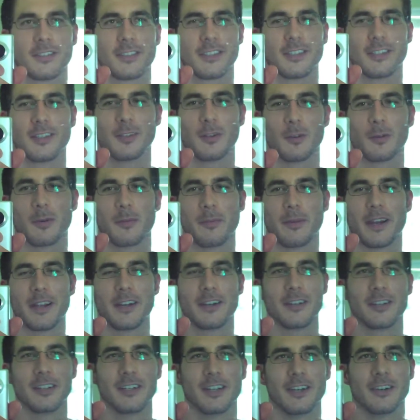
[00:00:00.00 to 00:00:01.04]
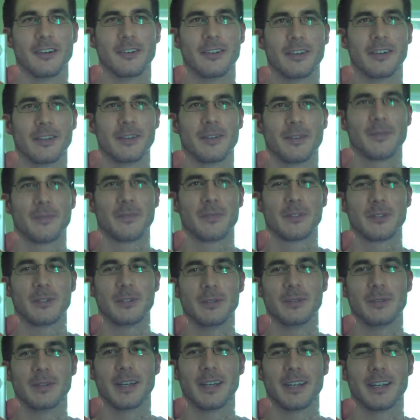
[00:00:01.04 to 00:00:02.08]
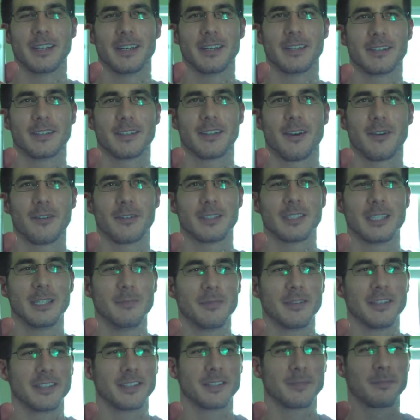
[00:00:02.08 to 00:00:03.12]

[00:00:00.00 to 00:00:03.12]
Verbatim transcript: a good little reminder, you know, to uh, always keep things in